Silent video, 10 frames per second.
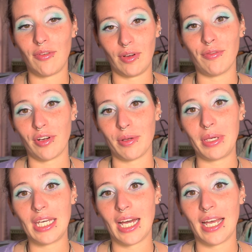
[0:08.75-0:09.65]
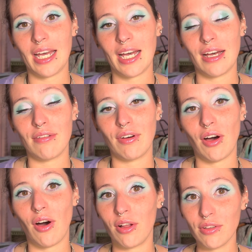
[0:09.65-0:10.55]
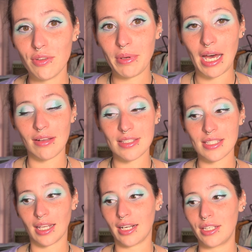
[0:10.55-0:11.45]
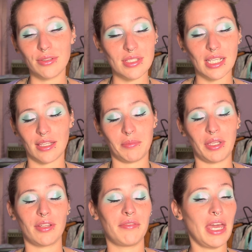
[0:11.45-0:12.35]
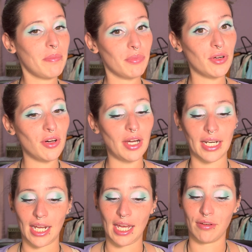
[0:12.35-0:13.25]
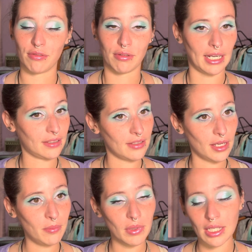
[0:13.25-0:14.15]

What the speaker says: in front of me, I have all of the palettes that I used in the month of April and I have ranked them.